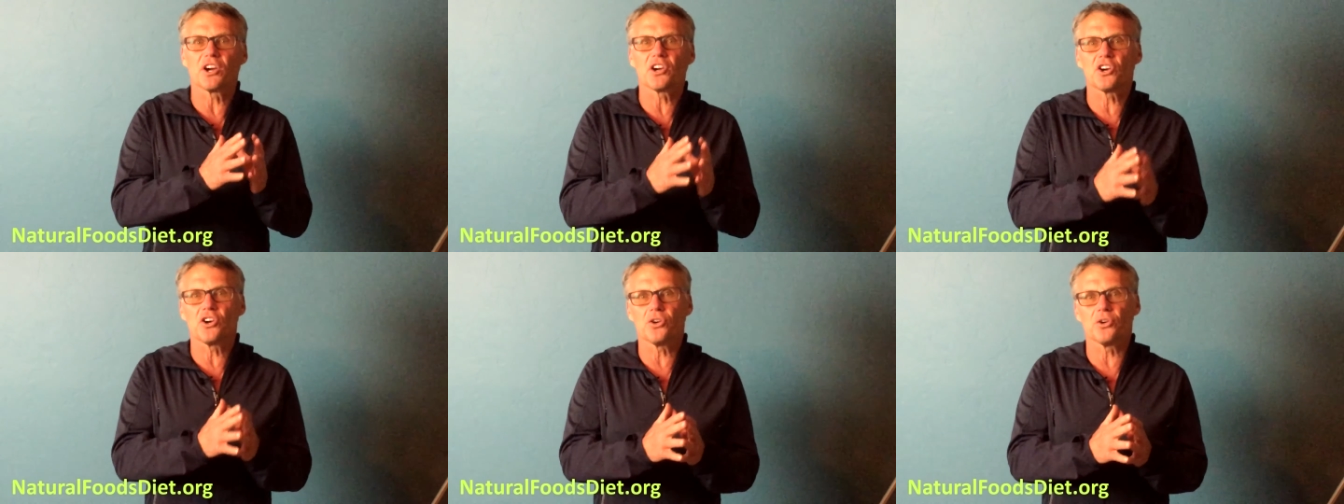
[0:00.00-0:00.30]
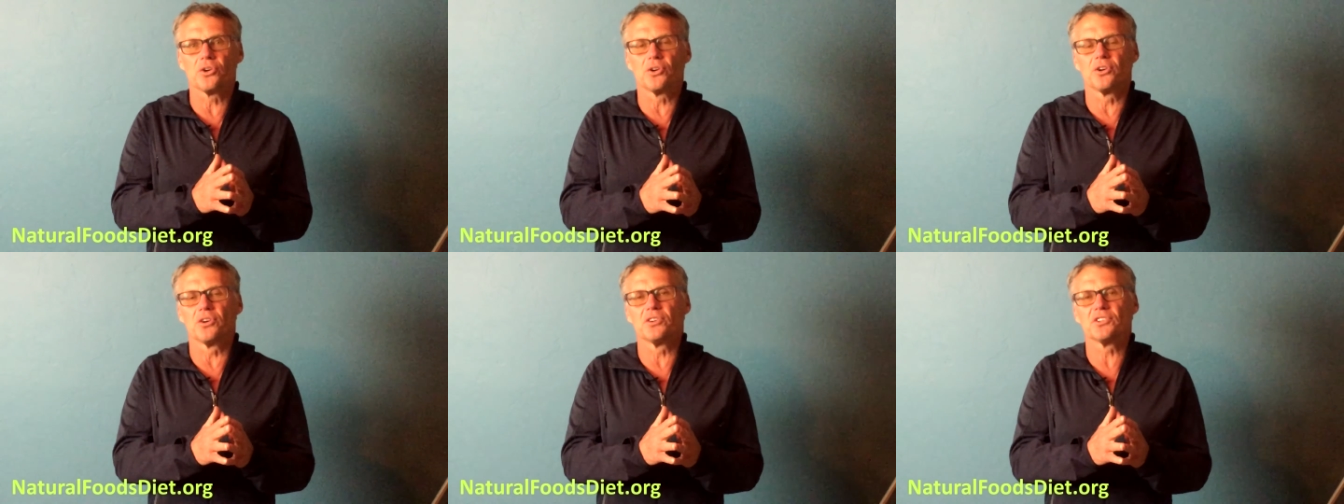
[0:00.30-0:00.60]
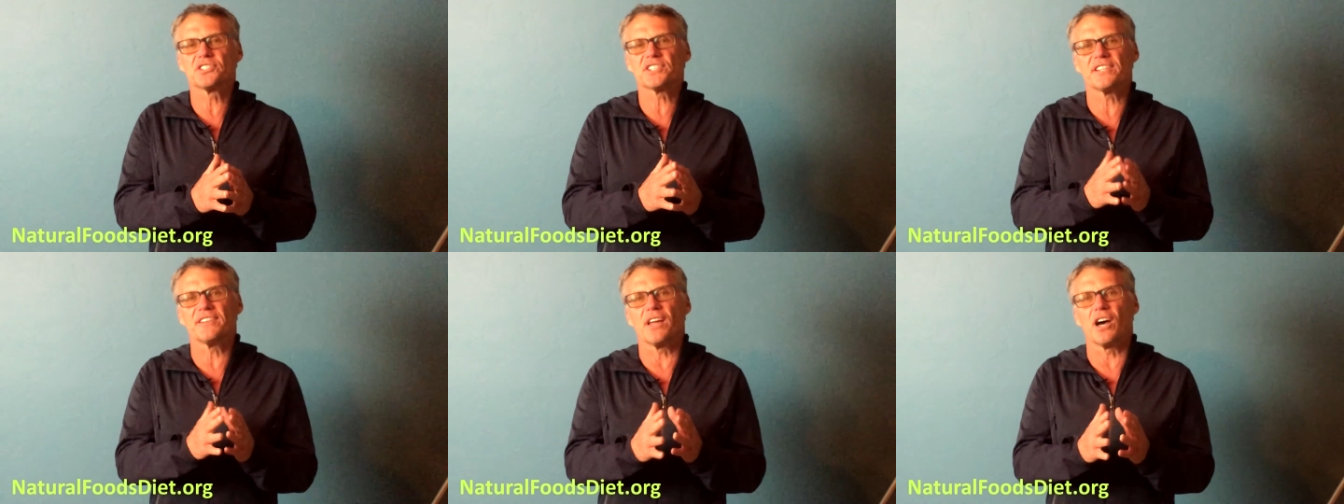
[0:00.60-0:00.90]

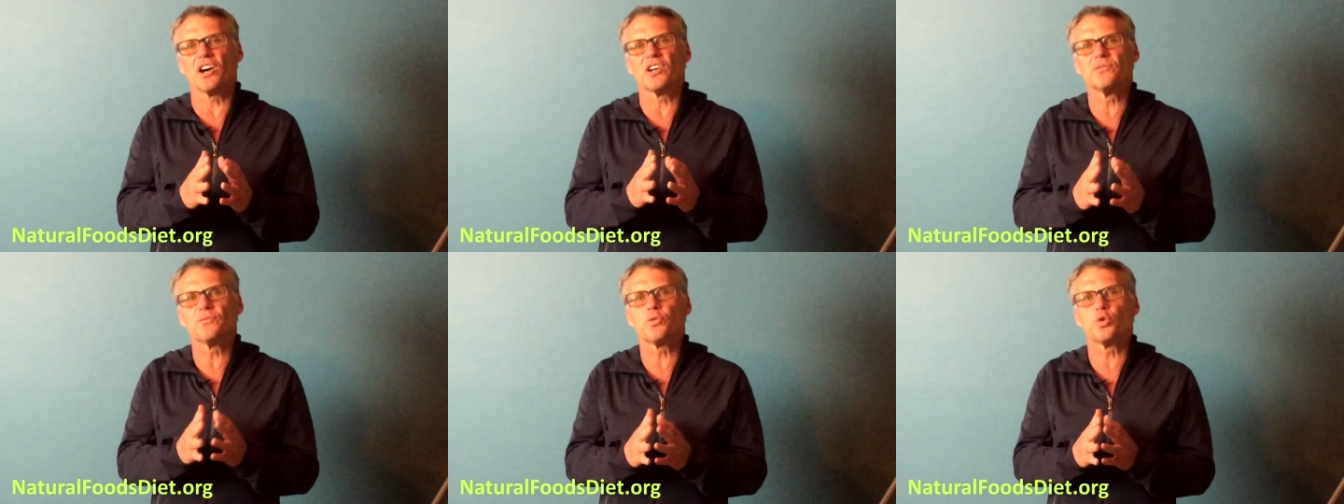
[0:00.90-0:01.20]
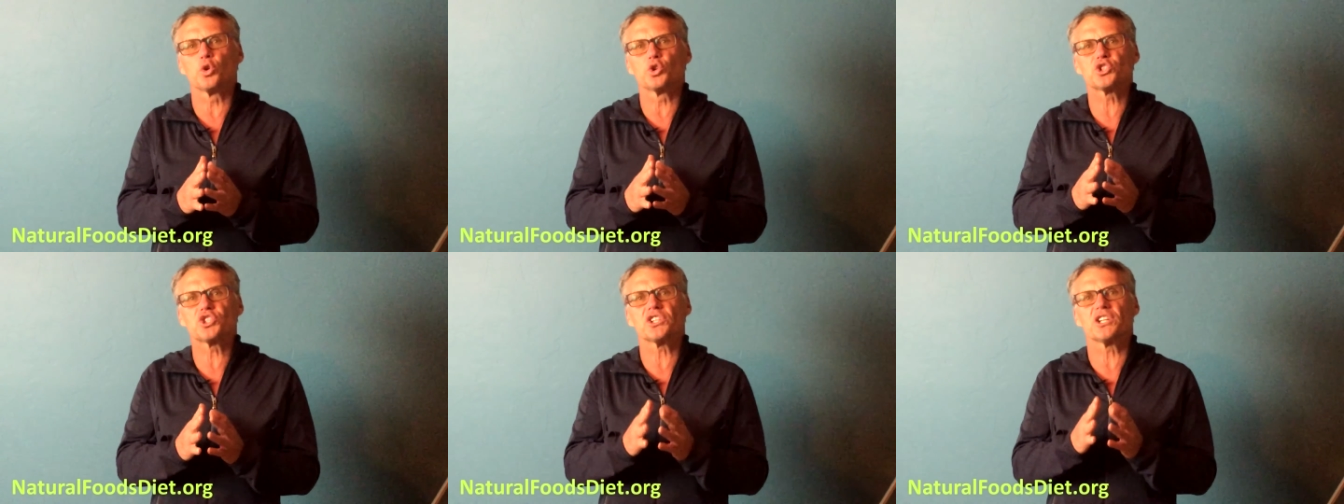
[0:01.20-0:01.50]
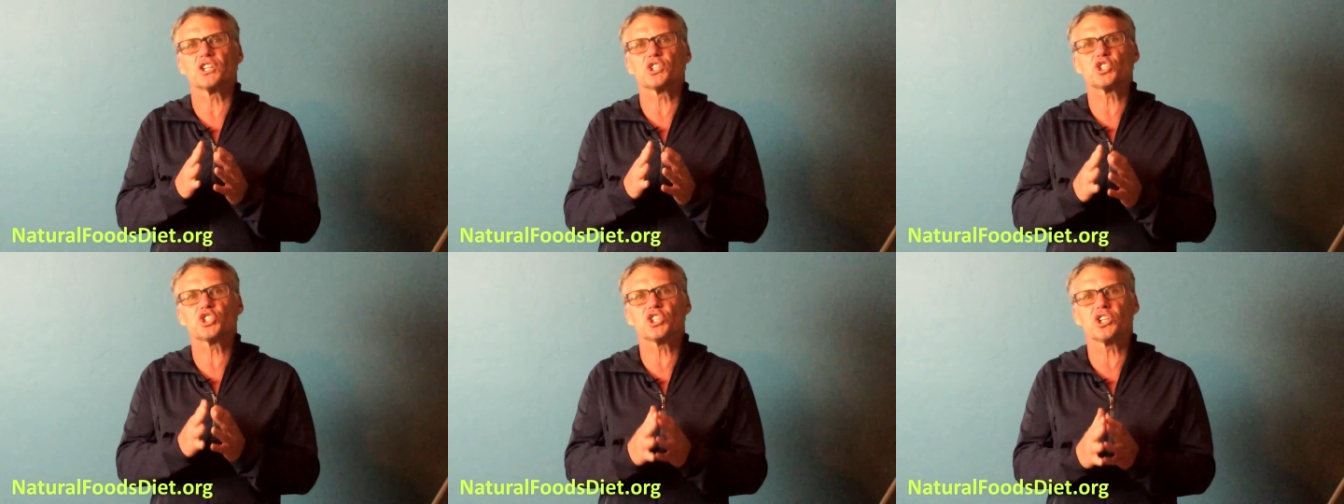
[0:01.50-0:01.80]
occurs in the
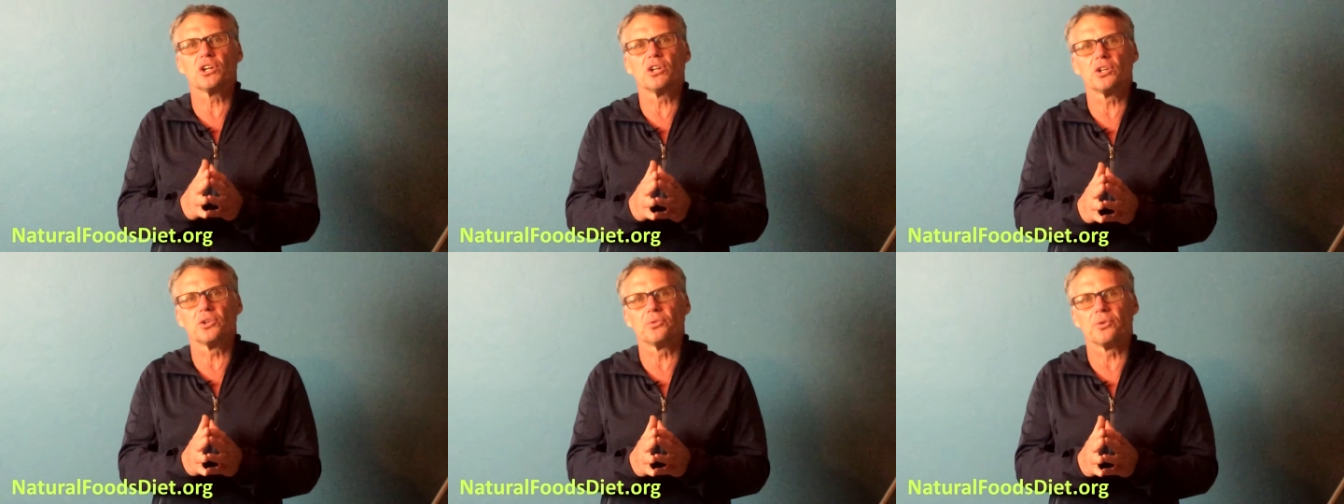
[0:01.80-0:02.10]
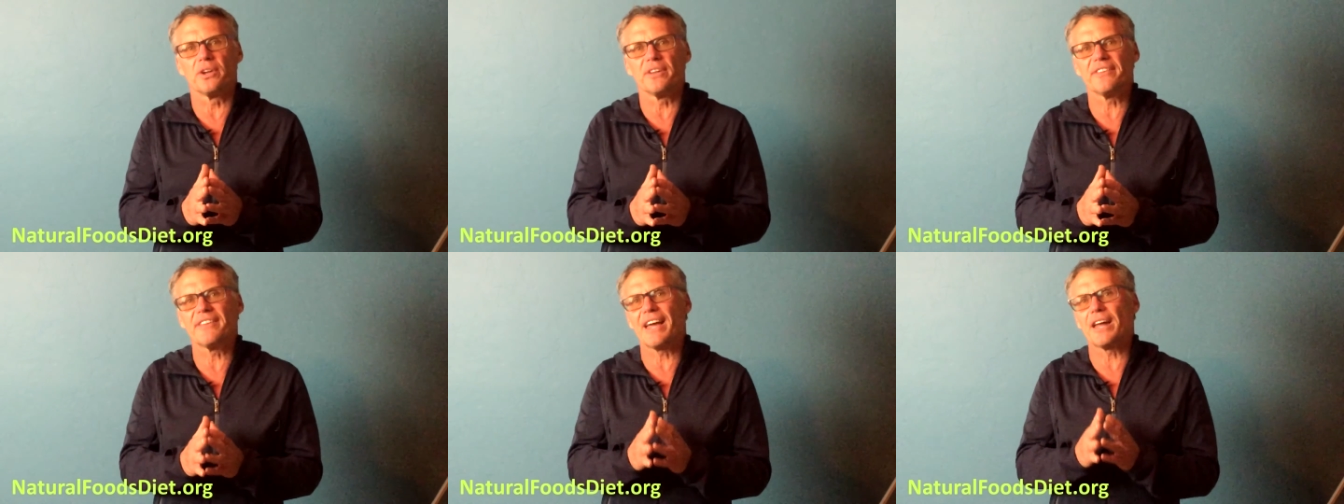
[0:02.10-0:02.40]
unfortunate children